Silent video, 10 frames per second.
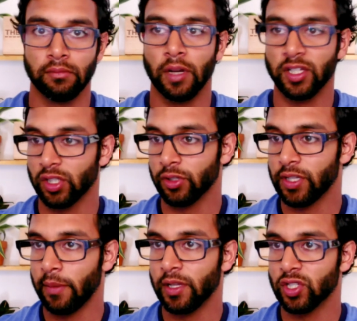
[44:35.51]
muscular
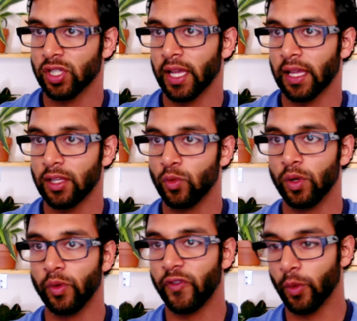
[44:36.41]
damage like you
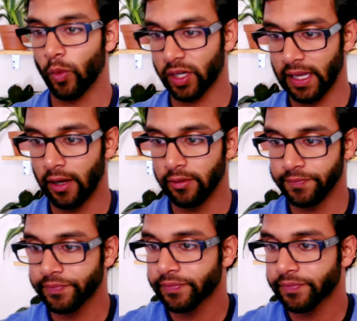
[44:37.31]
would if you're working out.